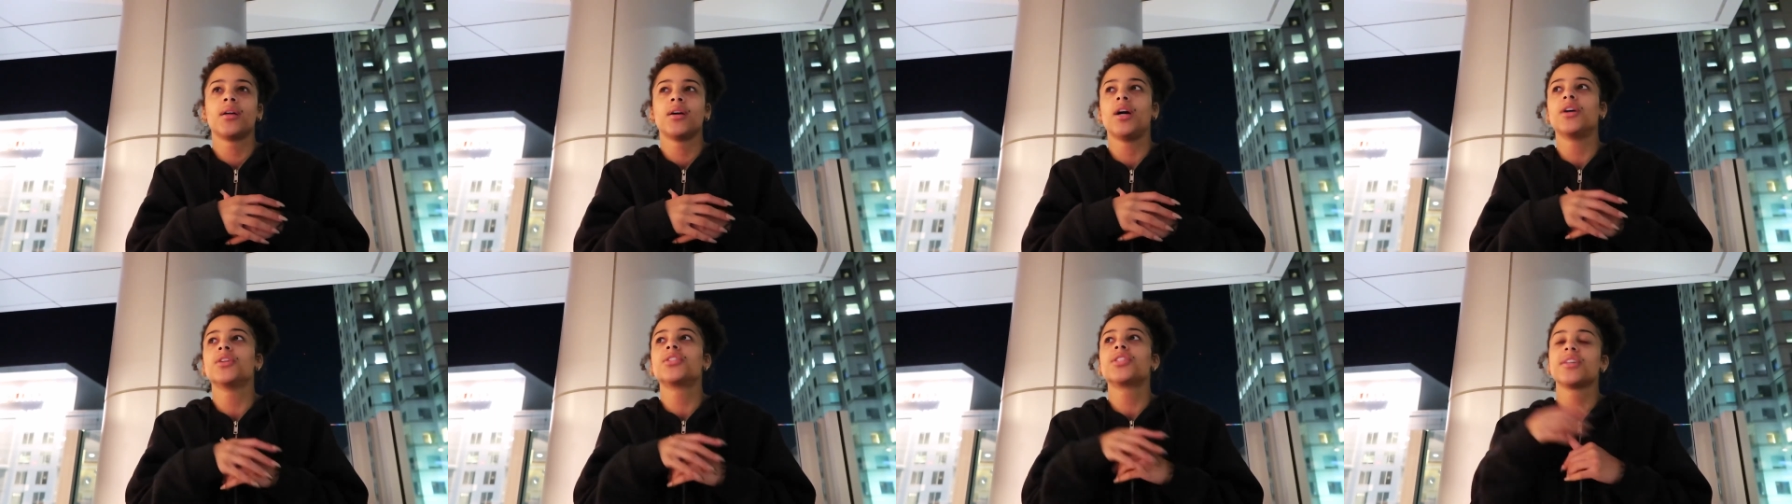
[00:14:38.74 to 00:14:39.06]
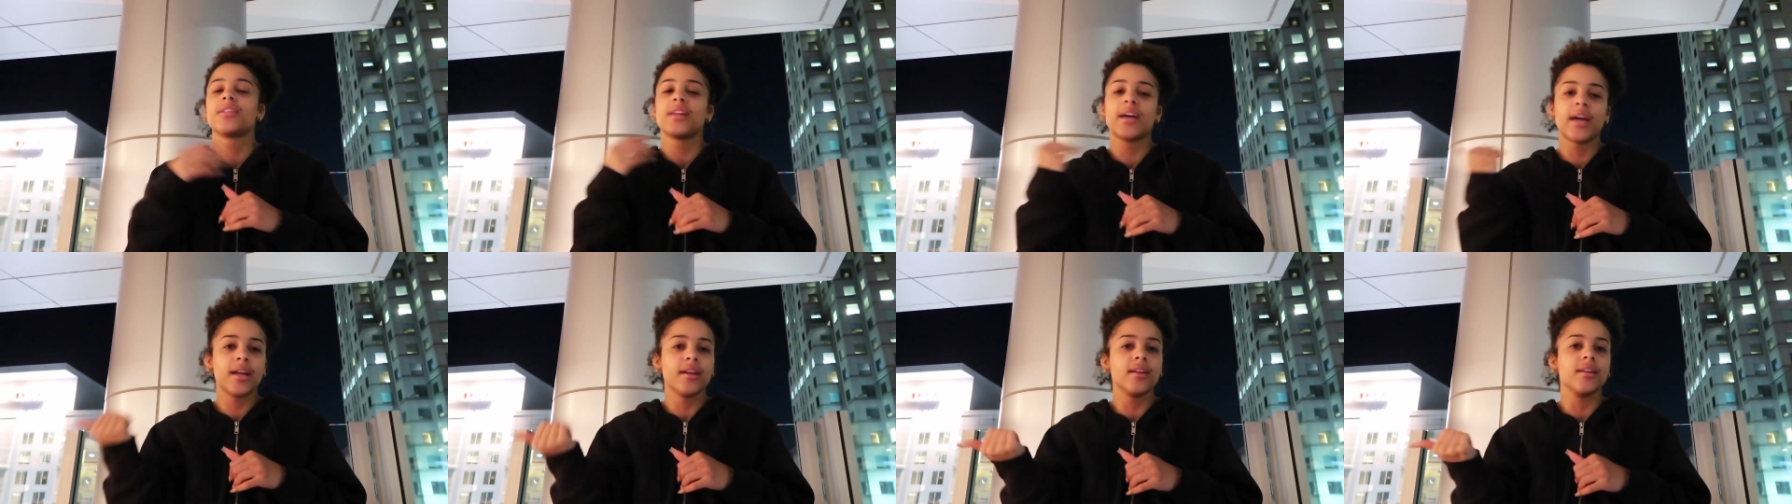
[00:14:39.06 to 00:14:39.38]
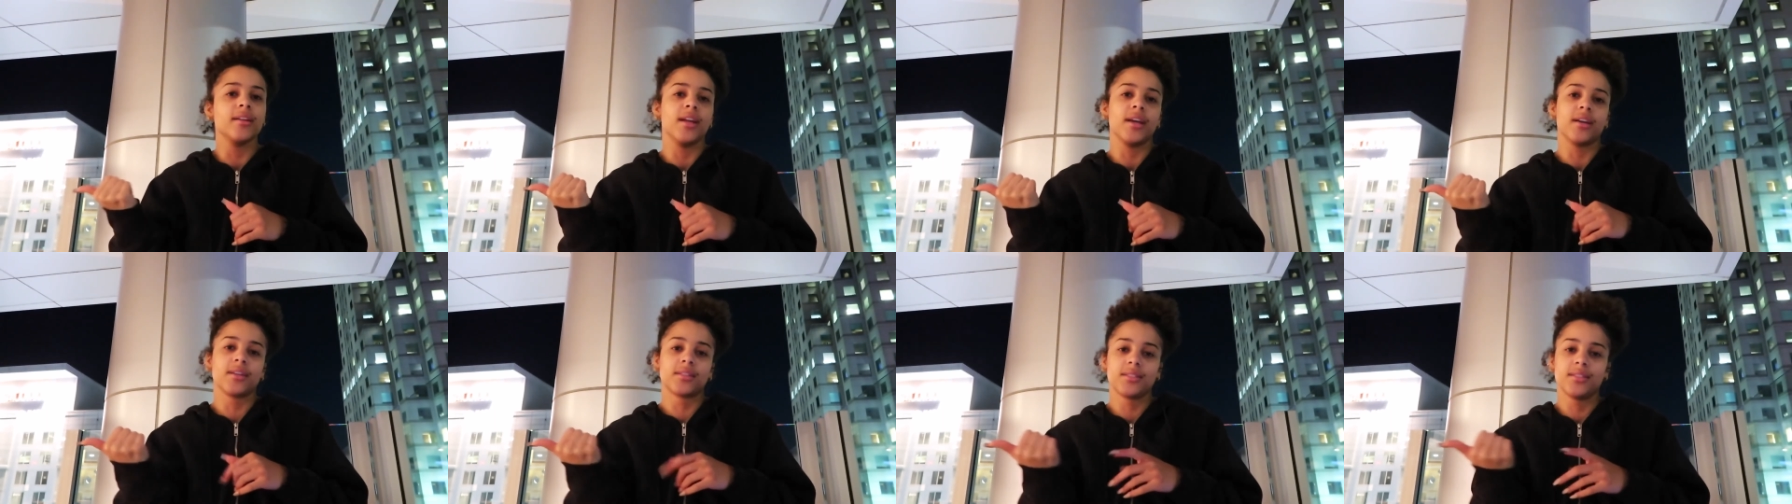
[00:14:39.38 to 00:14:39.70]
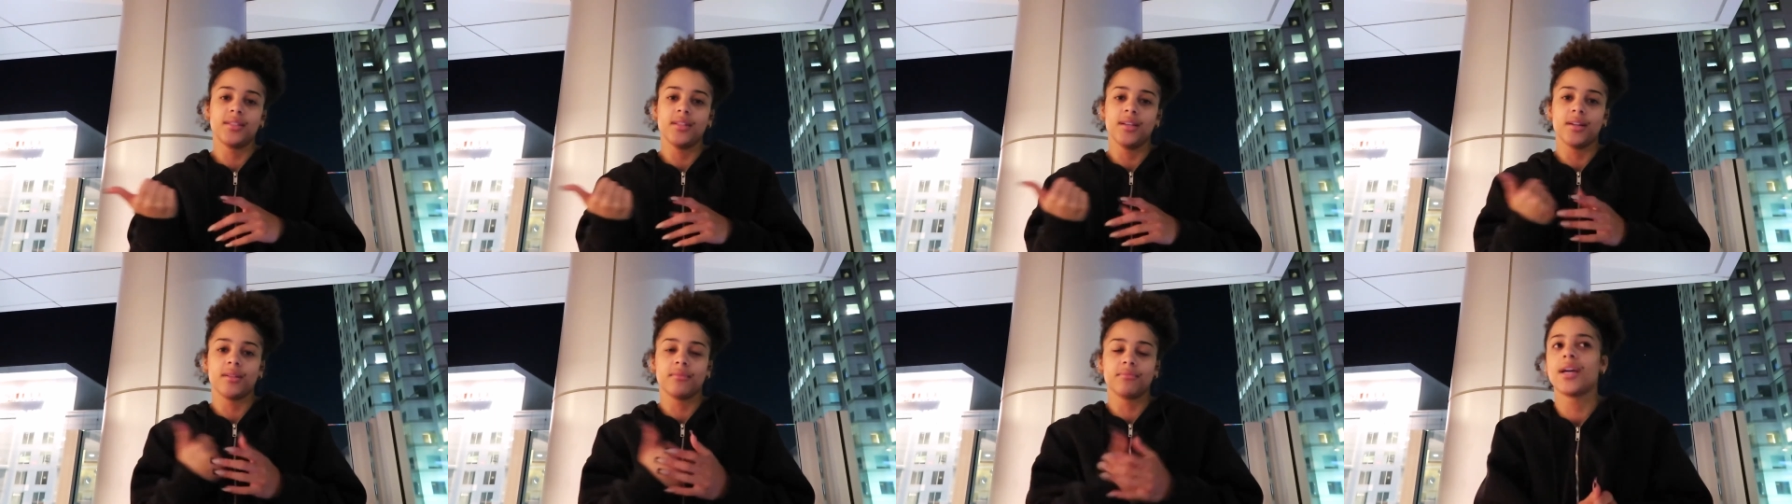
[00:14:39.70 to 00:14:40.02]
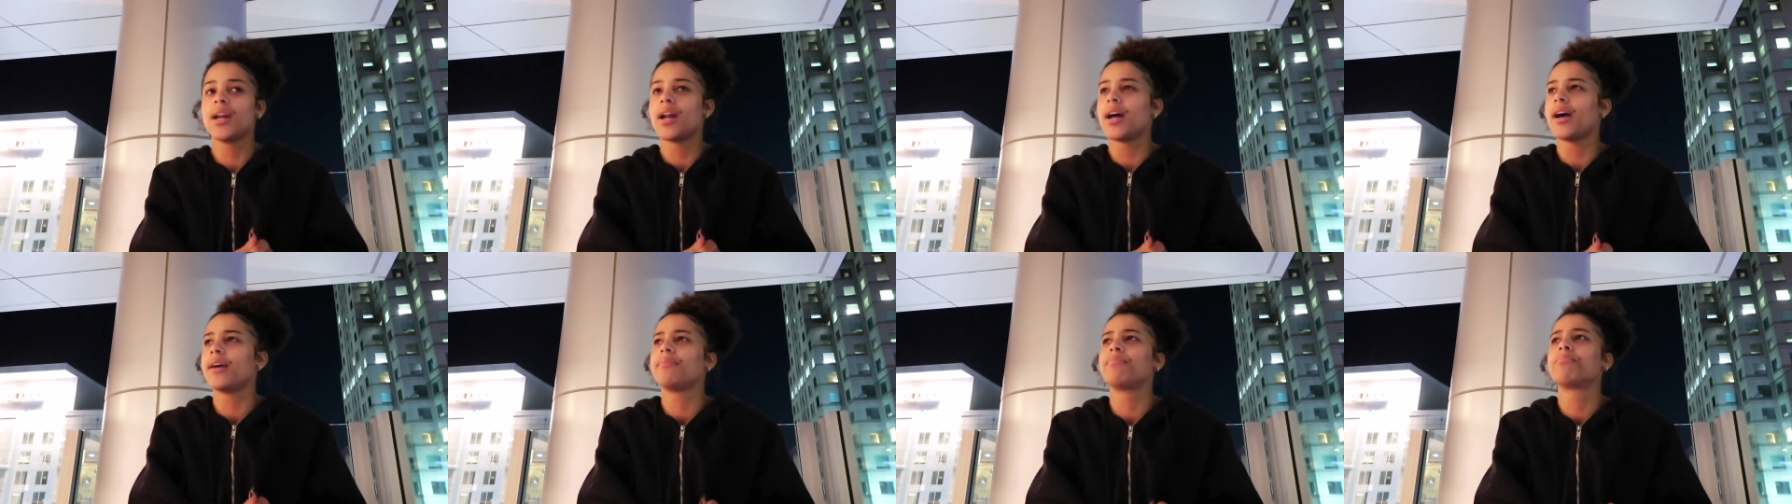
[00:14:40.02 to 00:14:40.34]
I'll say, the end of next year,
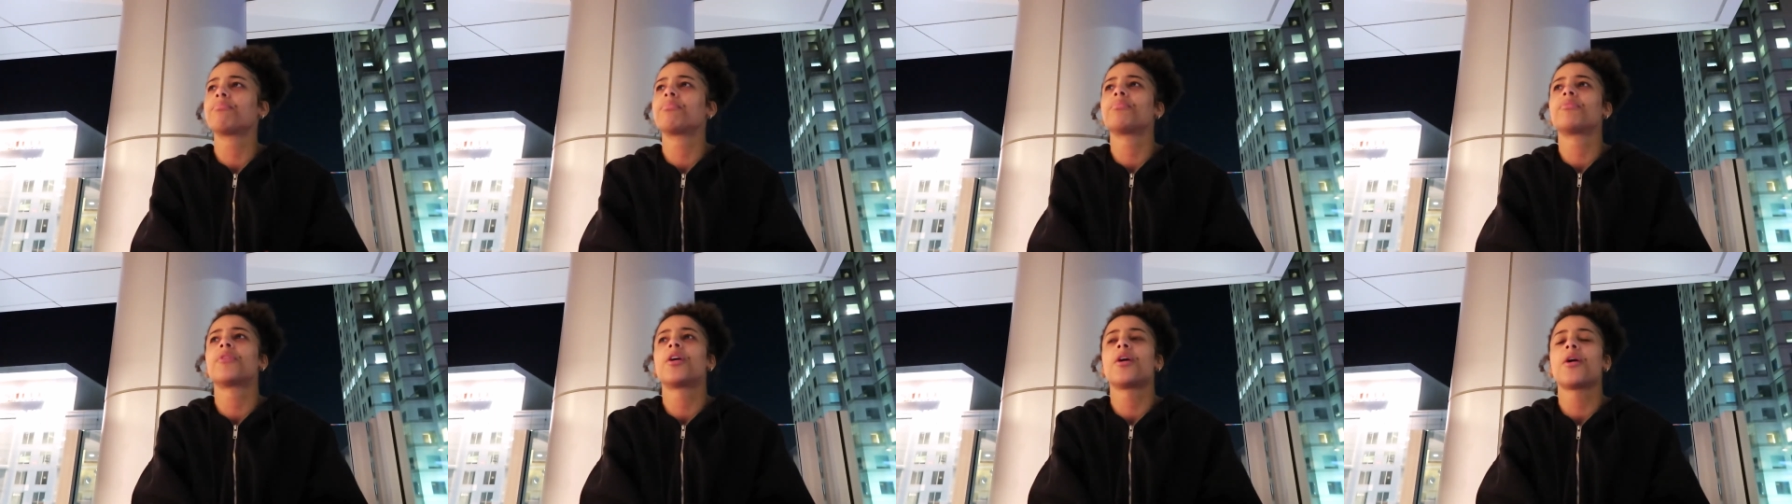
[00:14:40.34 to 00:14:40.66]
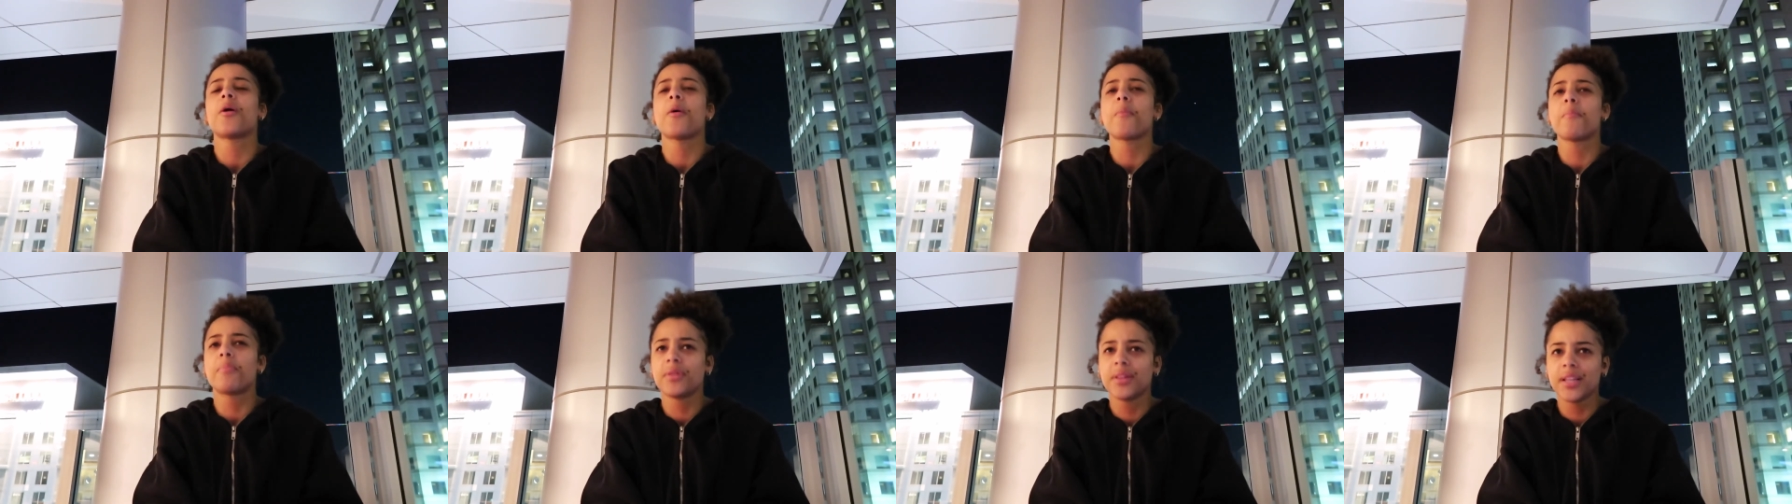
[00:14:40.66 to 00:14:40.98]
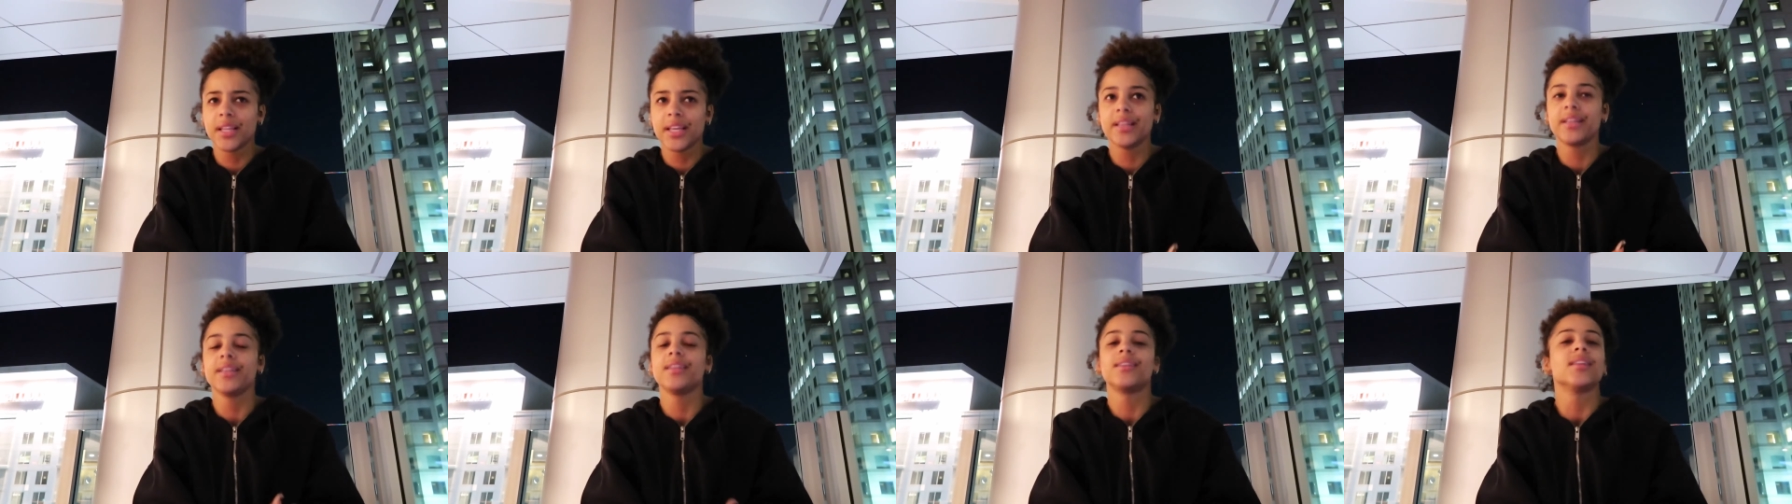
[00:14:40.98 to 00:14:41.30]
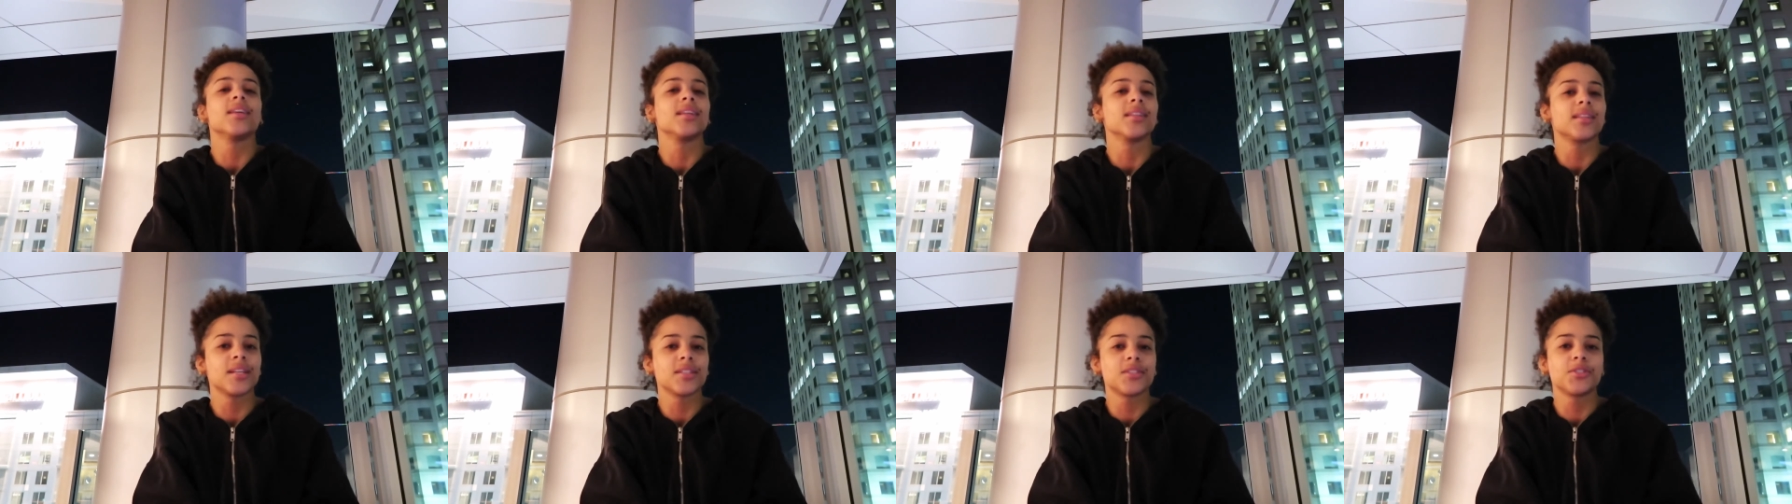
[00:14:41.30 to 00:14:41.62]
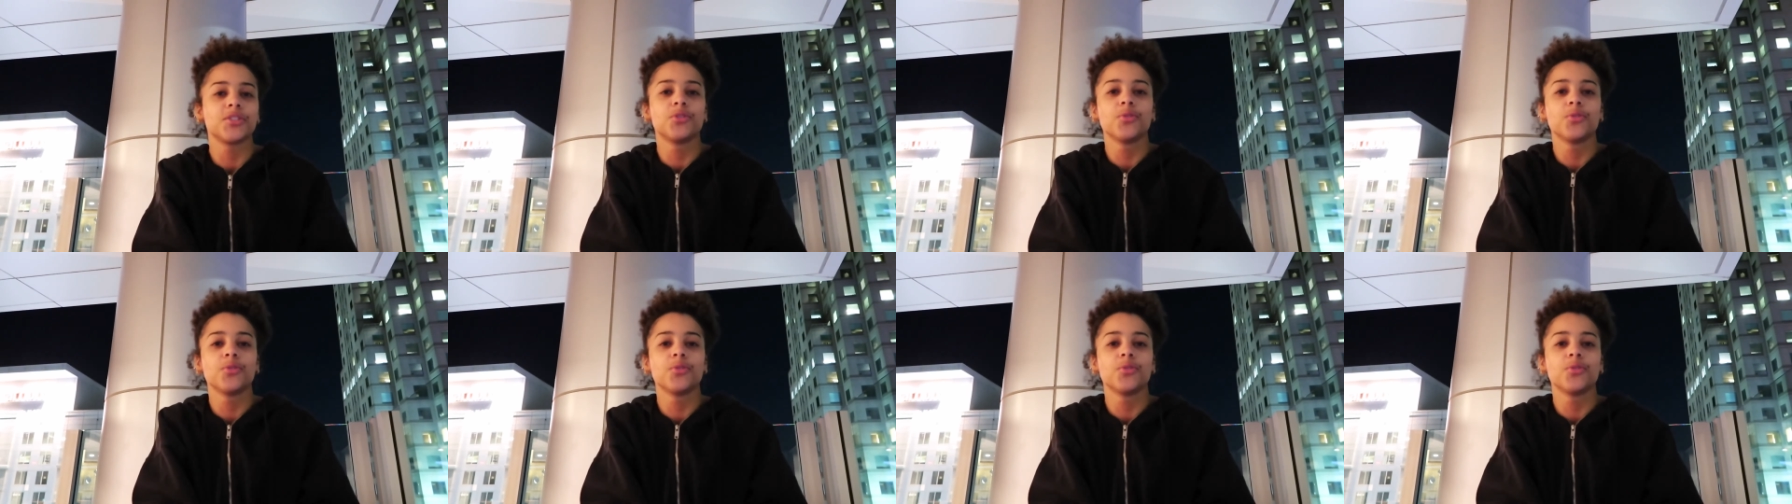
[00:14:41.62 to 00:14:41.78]
and I completely think that's